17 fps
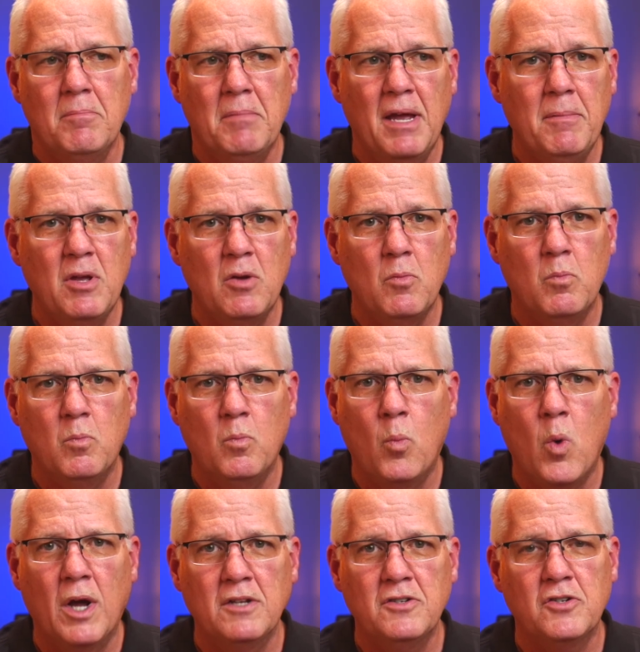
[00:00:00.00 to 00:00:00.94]
maybe
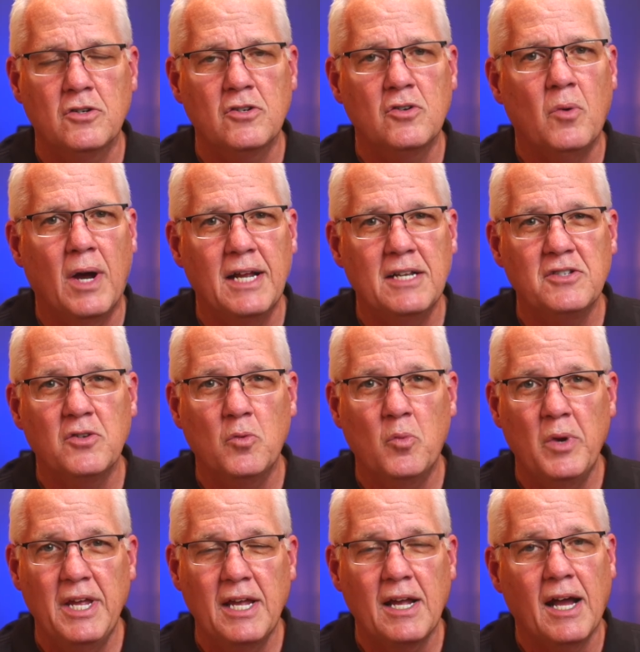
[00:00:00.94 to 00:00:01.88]
once or twice a
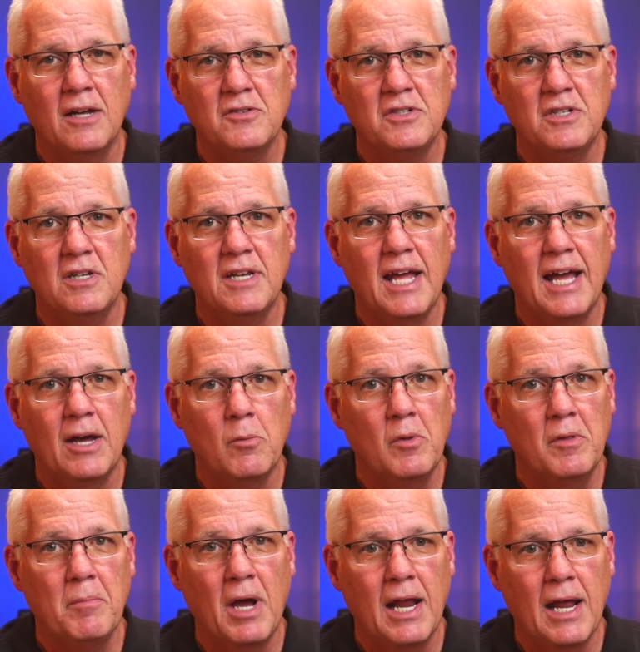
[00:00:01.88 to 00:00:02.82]
week, I'll sit down
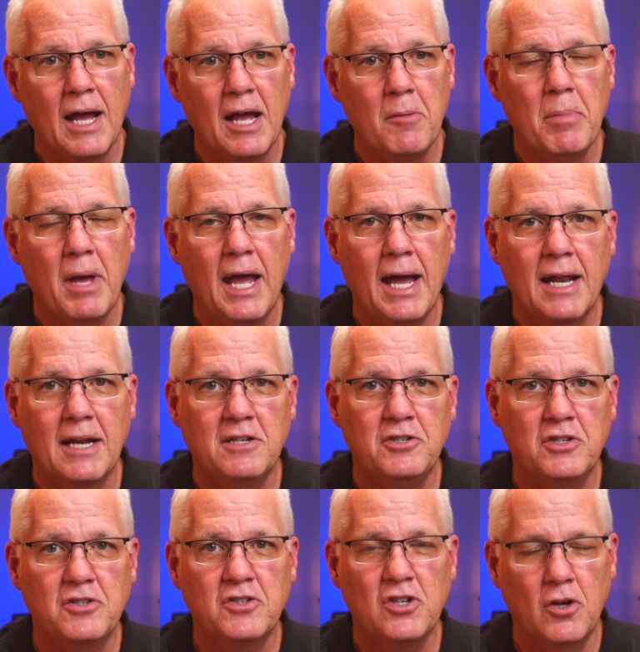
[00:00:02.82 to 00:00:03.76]
with my iPad
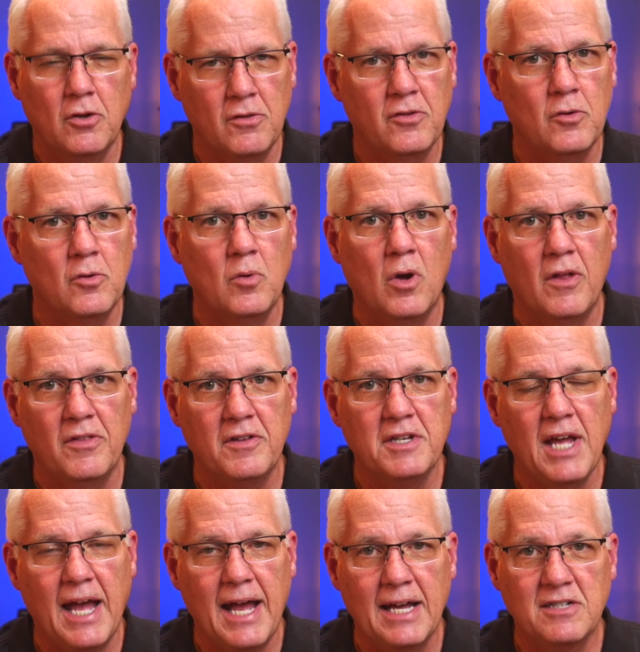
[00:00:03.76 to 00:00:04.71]
and just go through all the
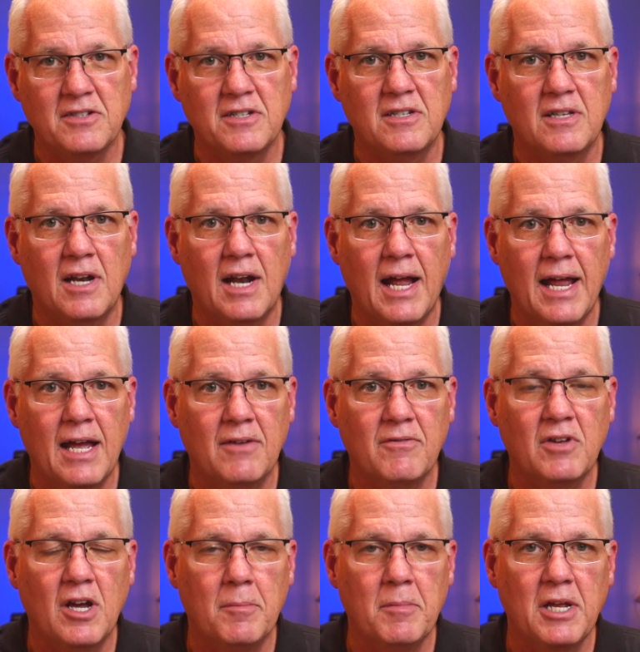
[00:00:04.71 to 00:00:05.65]
tasks that I
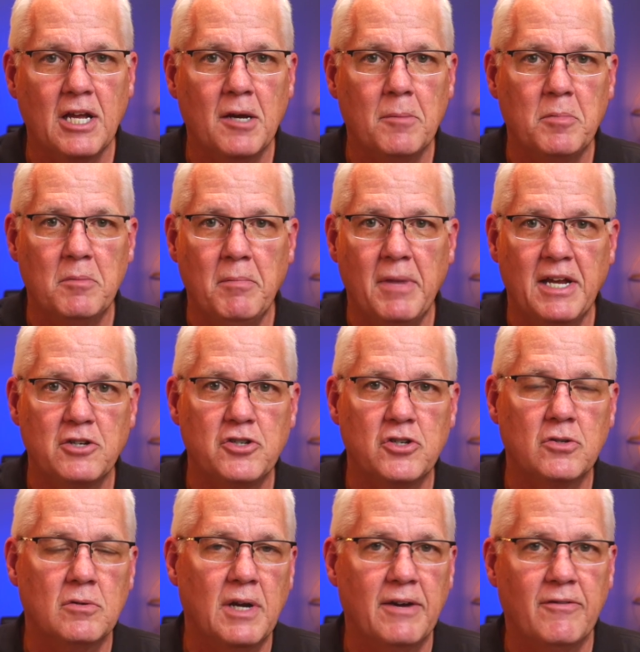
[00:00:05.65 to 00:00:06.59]
have coming up and make
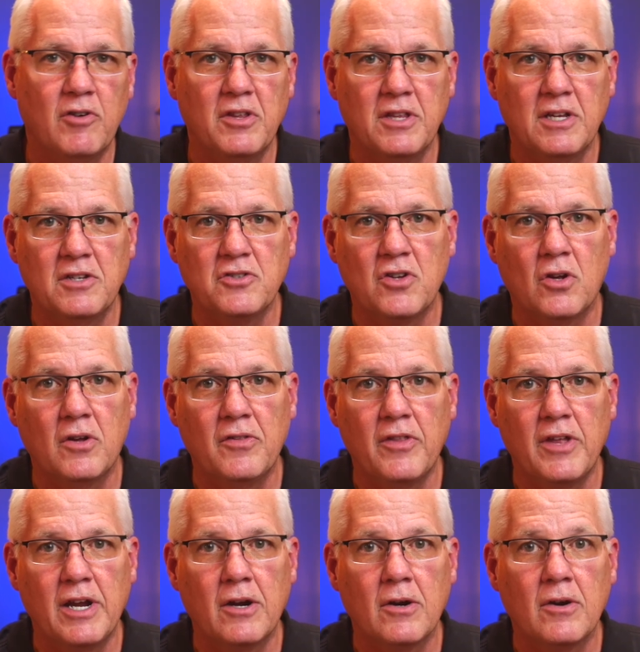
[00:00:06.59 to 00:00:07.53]
sure everything's
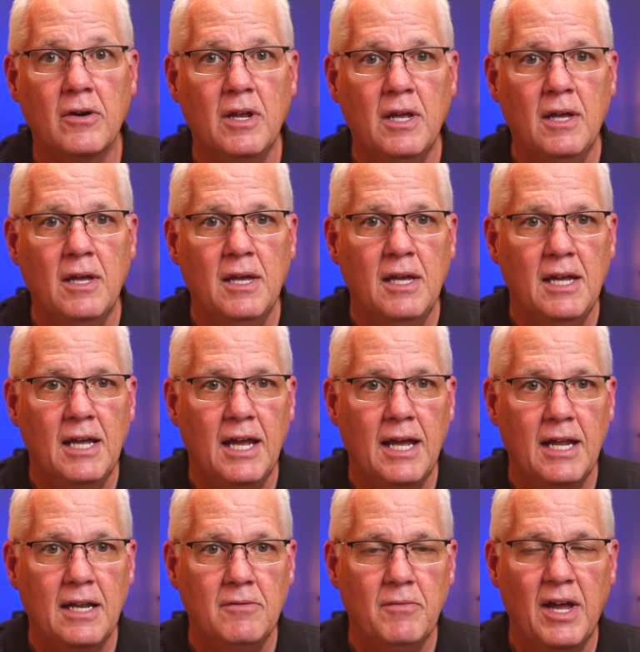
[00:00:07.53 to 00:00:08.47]
on there.
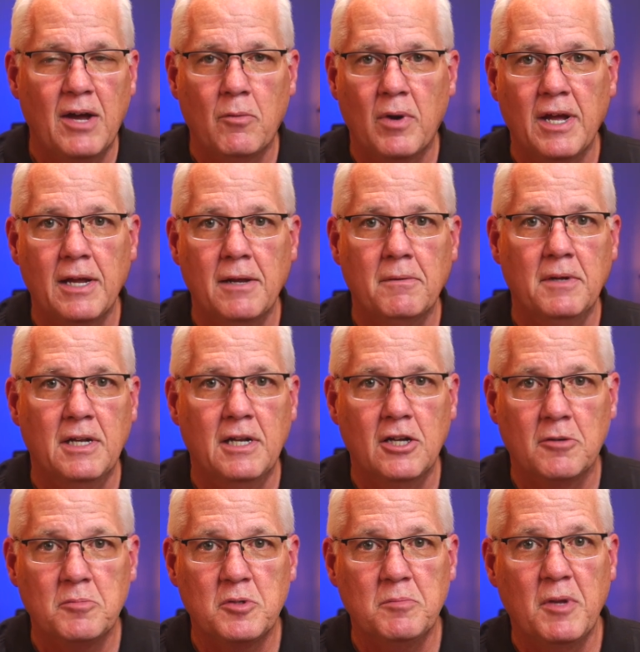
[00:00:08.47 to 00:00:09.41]
And that way, it
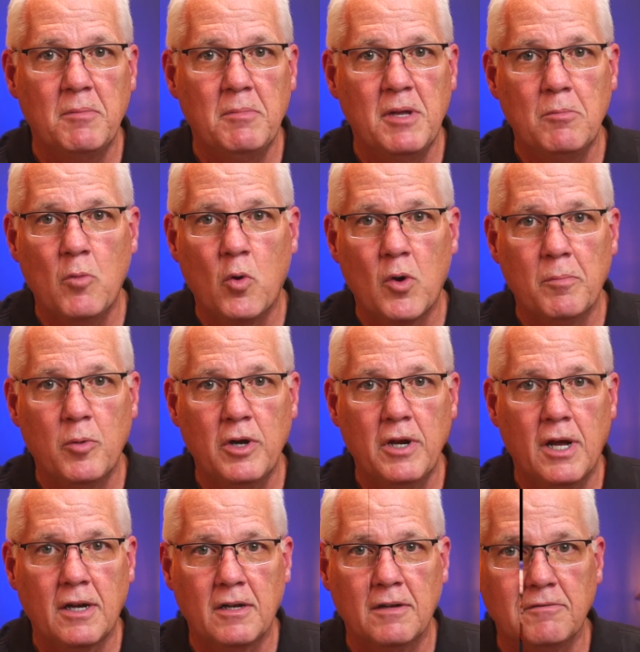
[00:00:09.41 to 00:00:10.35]
helps me be more
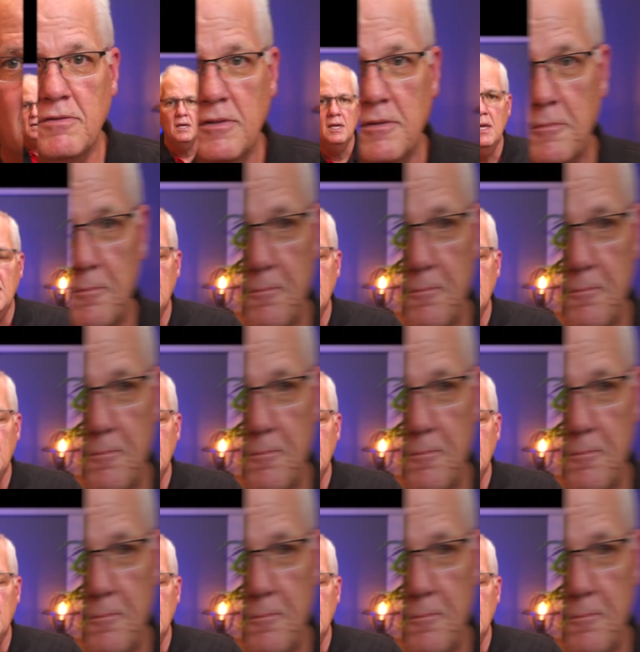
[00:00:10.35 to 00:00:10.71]
productive.